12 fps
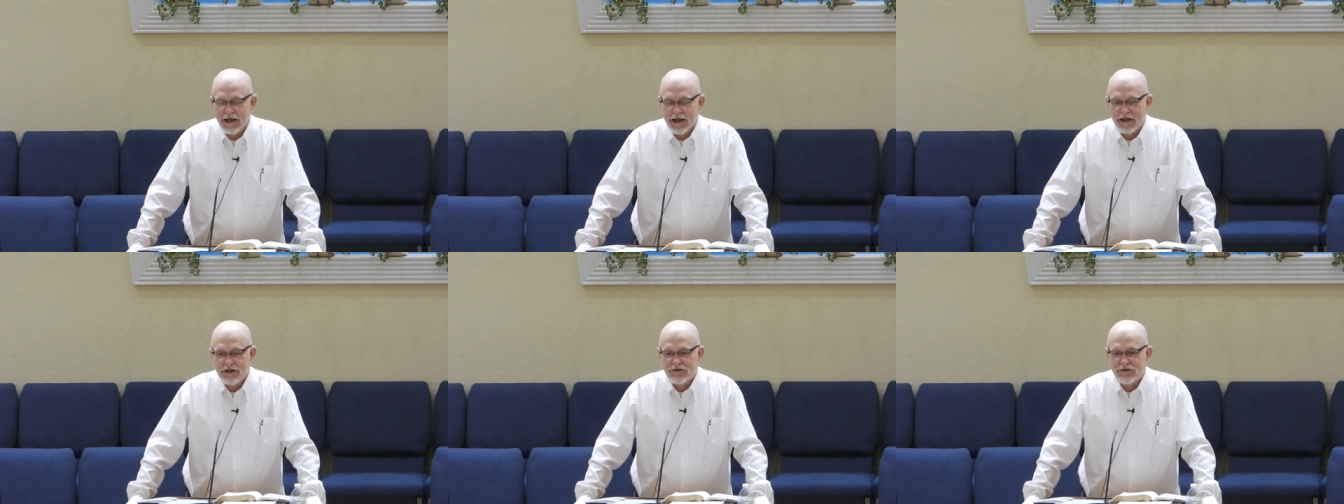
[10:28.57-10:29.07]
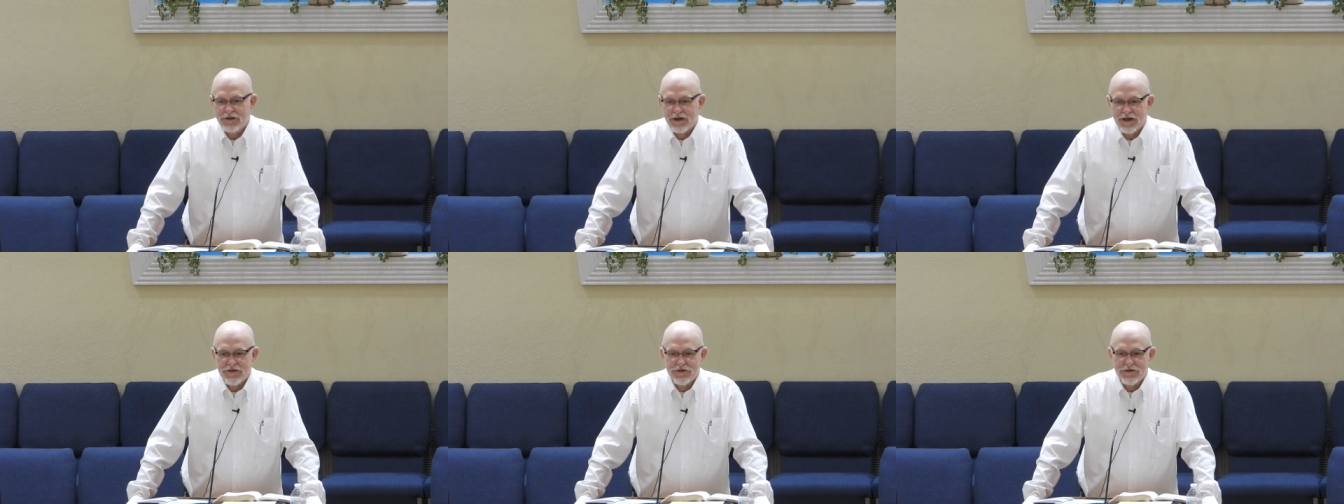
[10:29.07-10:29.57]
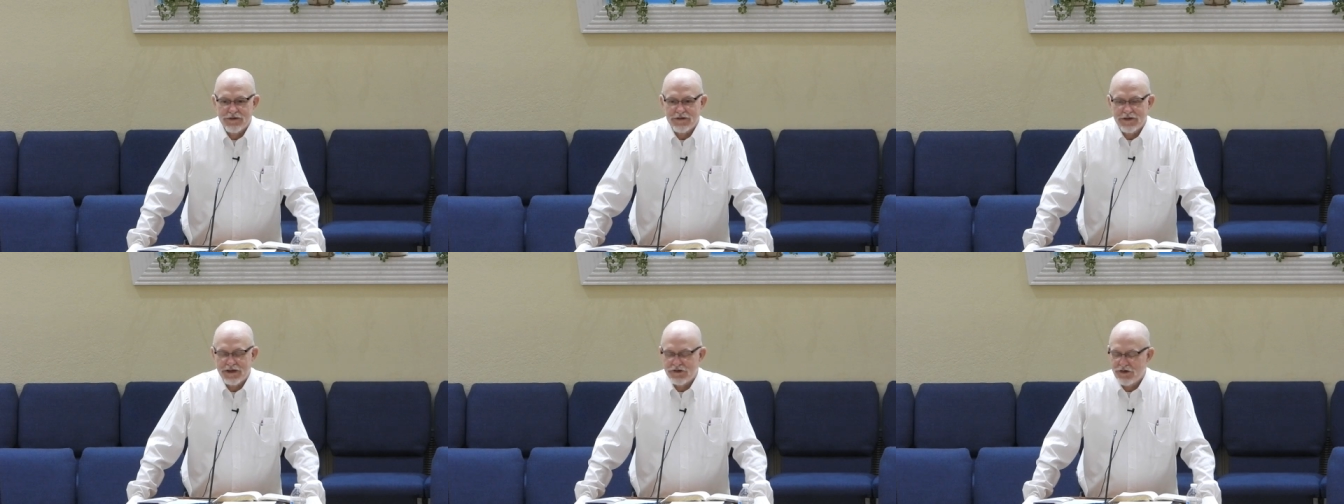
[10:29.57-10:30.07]
And it's, it's,
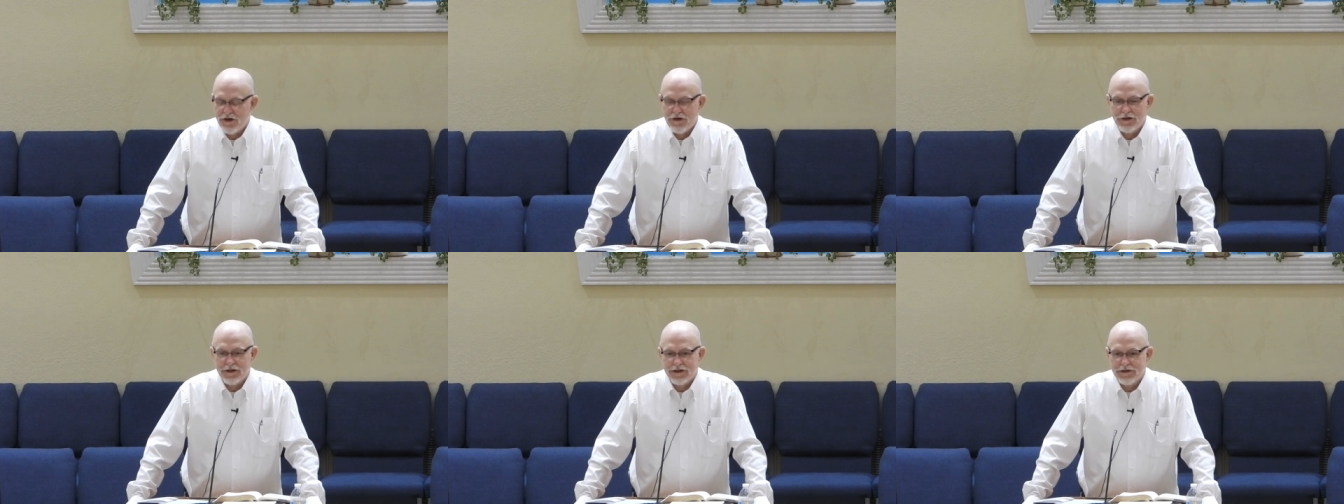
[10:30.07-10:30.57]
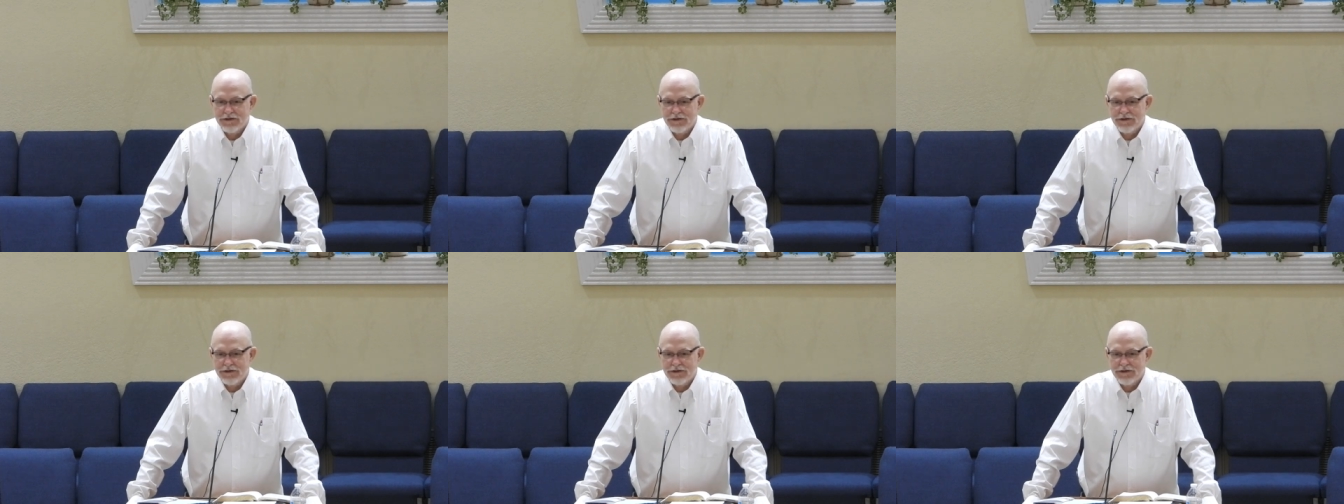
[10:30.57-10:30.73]
it's ugly,